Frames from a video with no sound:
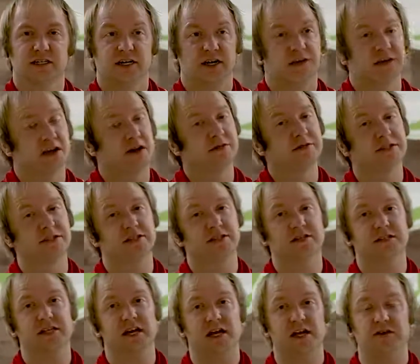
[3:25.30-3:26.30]
And the ump just
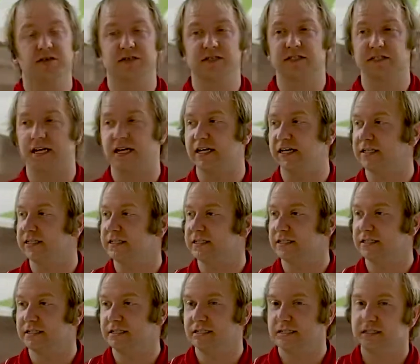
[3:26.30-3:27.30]
looks at you and
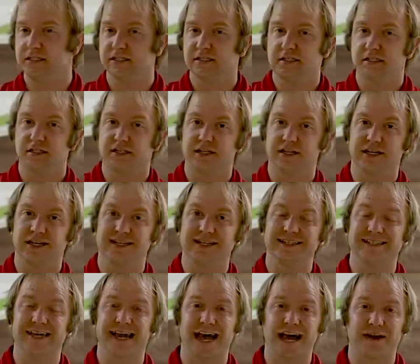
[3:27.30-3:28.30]
says, you
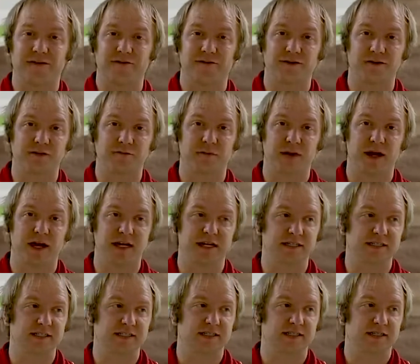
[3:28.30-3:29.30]
didn't tag first
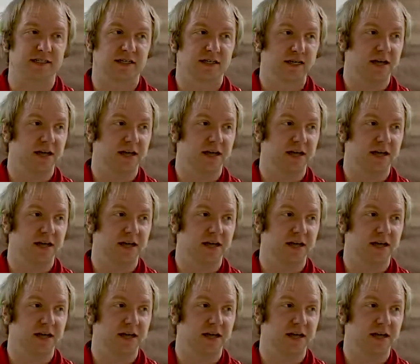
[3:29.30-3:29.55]
base.